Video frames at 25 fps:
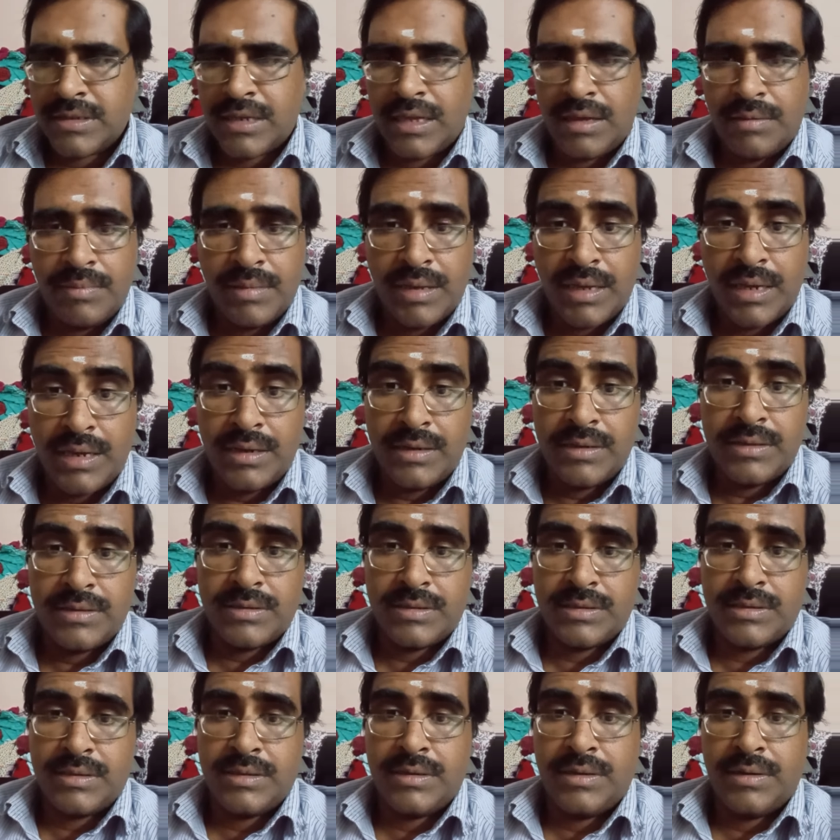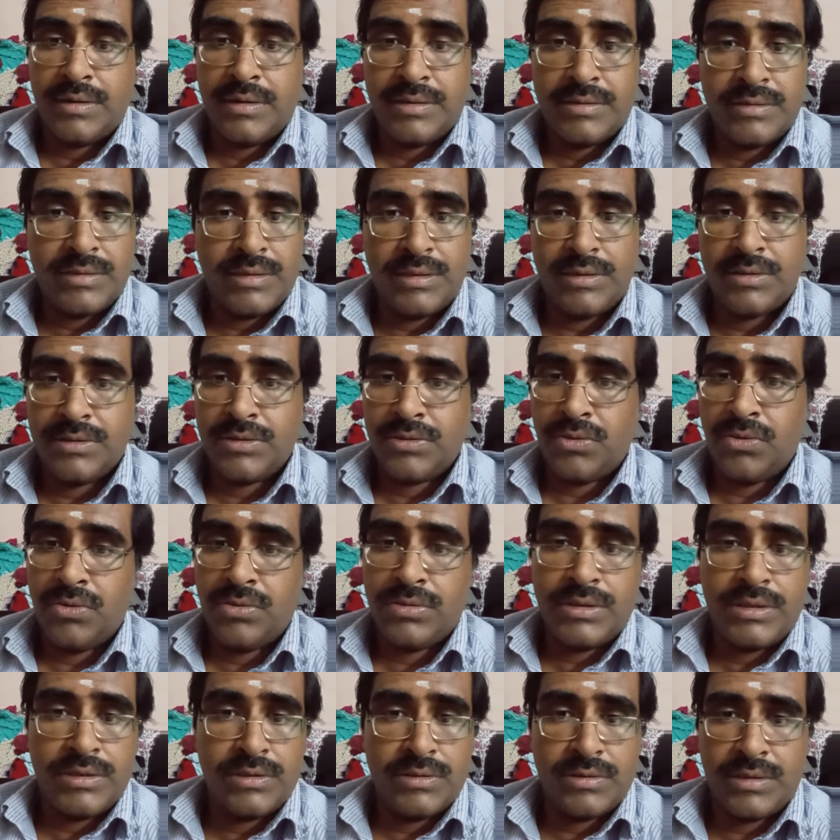chemicals, resins, all
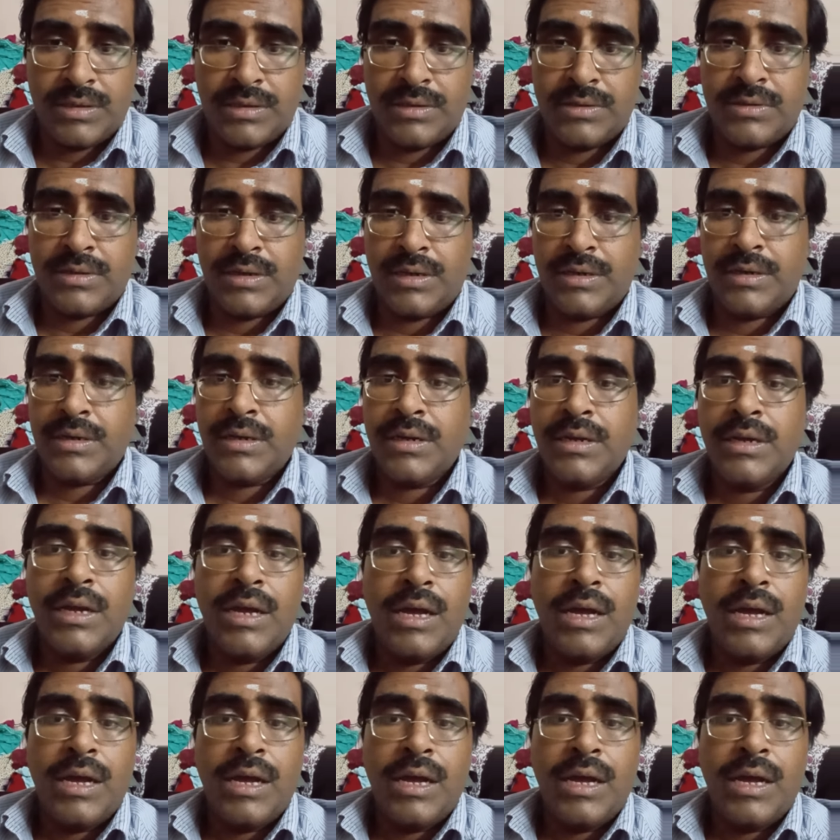these things, and